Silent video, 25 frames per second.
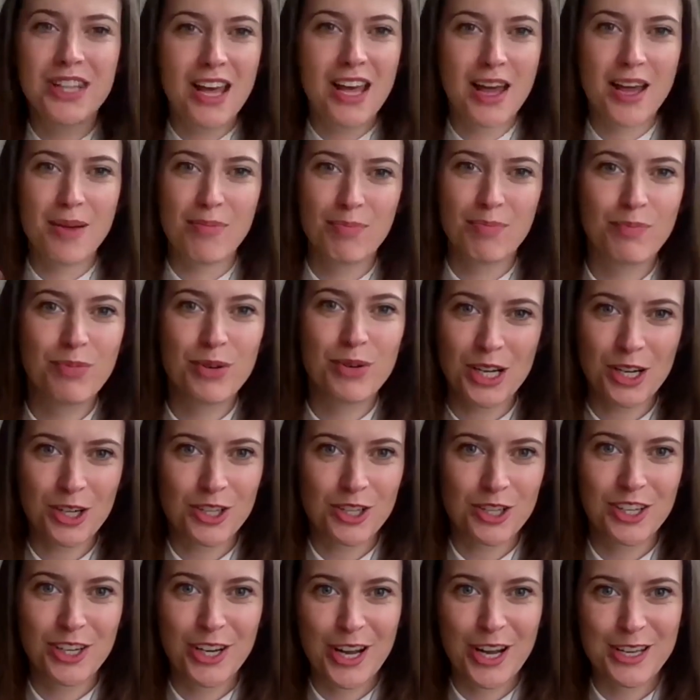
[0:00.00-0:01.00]
their
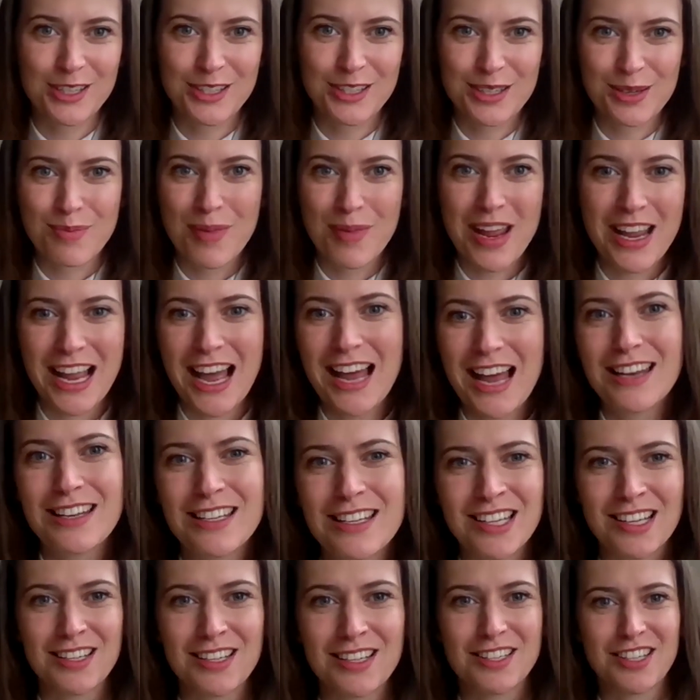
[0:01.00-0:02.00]
production lines to make
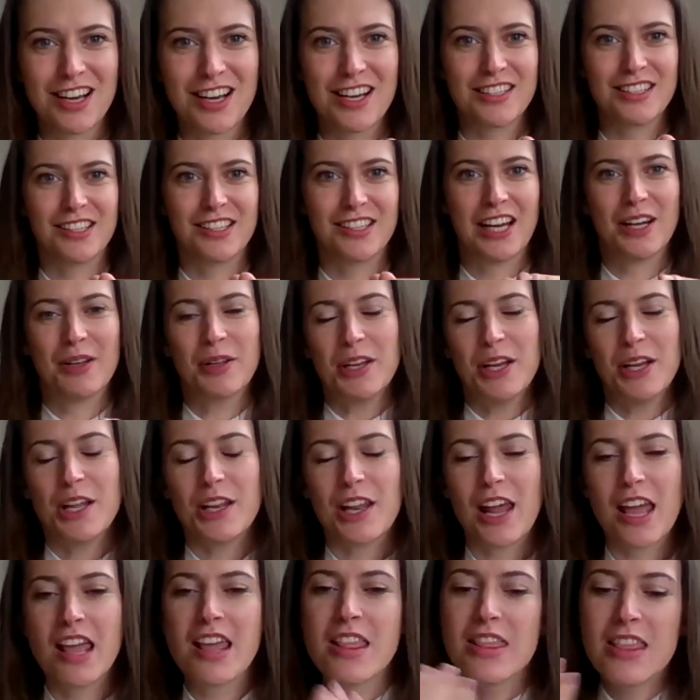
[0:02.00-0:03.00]
hand sanitizer?
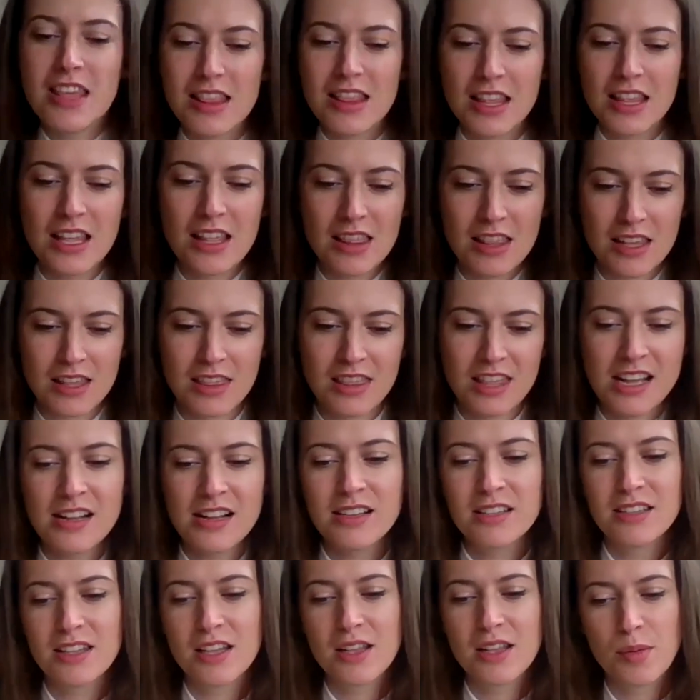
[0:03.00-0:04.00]
Like the
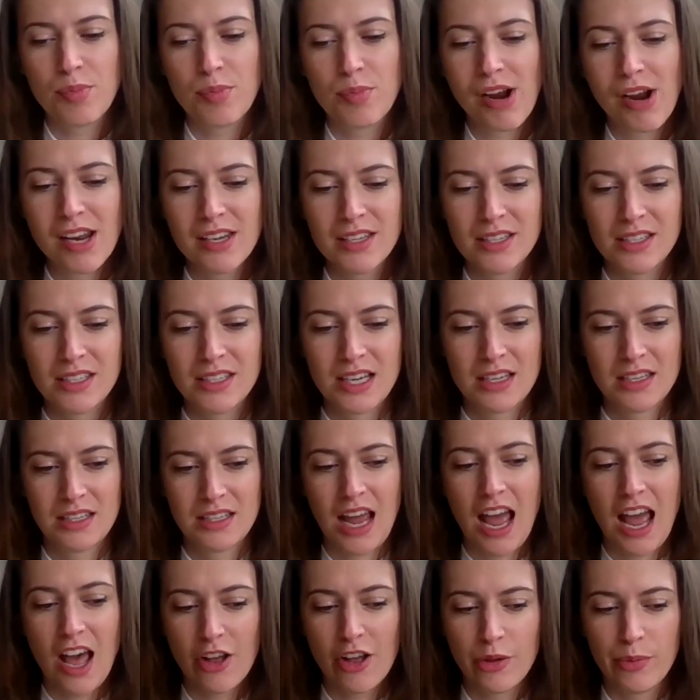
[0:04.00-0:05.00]
things that the brands did
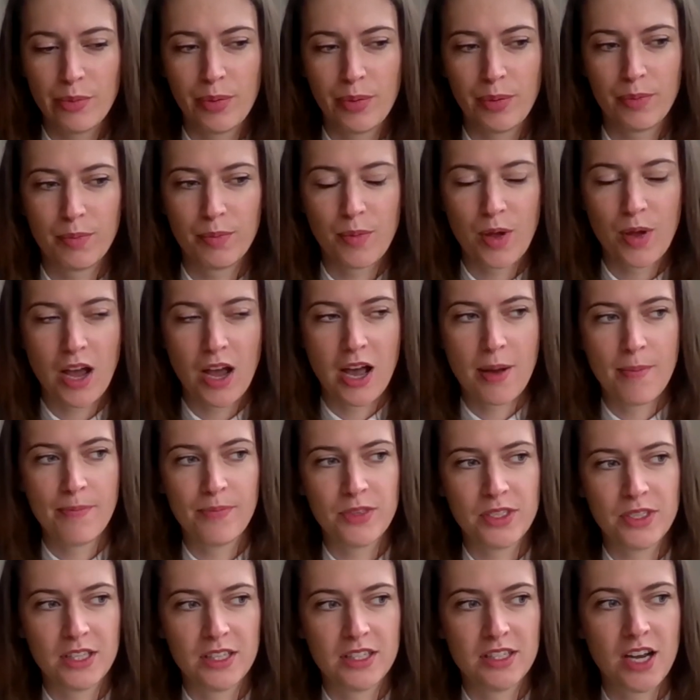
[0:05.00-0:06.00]
to help
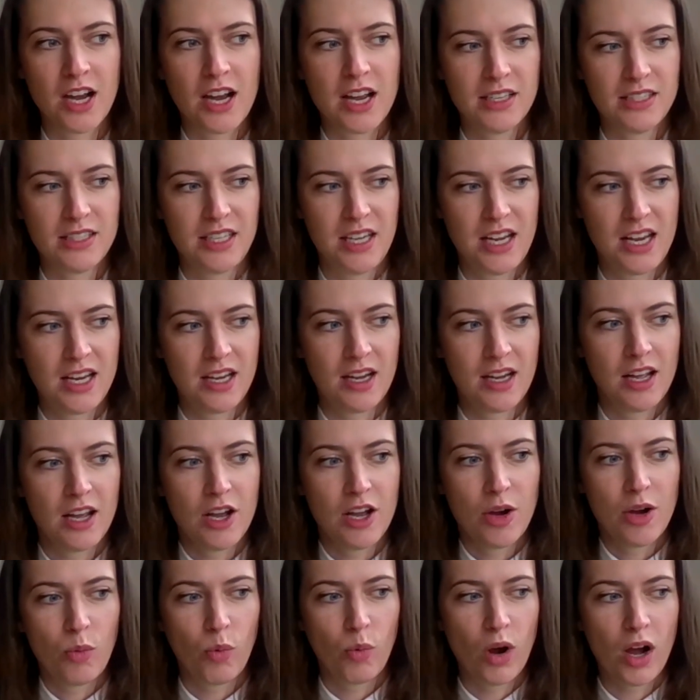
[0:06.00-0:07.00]
society
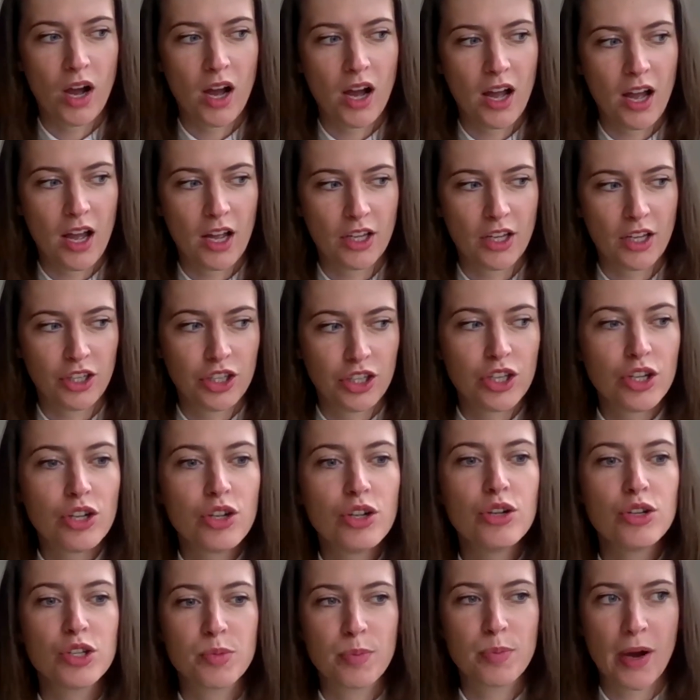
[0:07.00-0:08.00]
were a
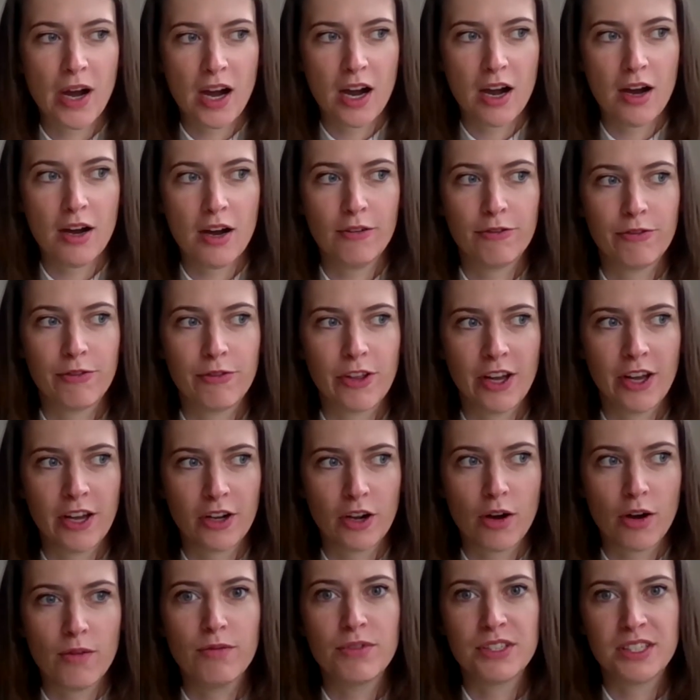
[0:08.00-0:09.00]
huge part of the
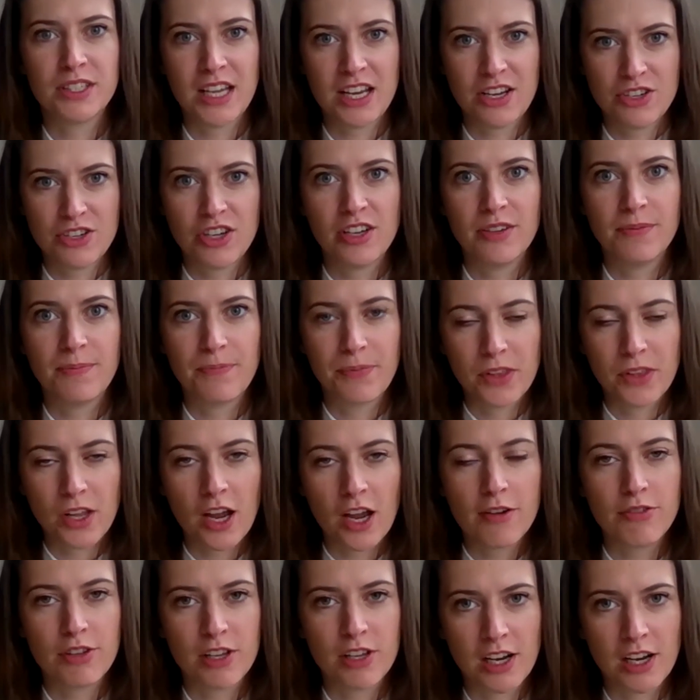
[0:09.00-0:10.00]
conversation over